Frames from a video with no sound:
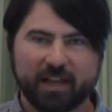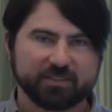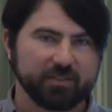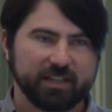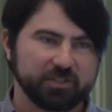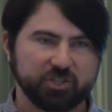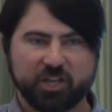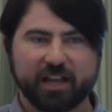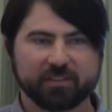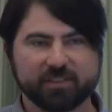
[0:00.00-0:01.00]
master that
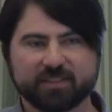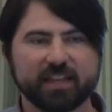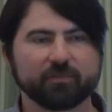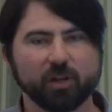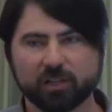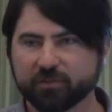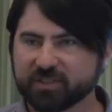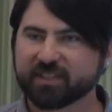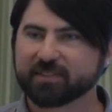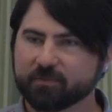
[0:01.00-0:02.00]
check the state of all of your
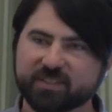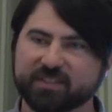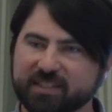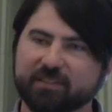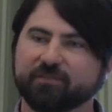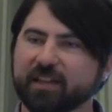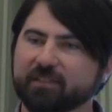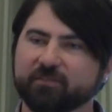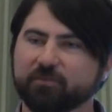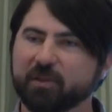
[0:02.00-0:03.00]
systems to see if
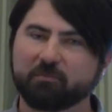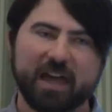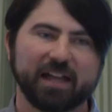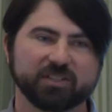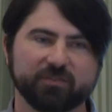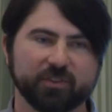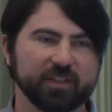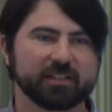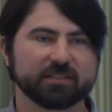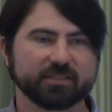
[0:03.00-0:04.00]
they've been patched for
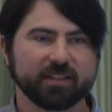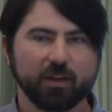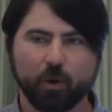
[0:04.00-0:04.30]
things,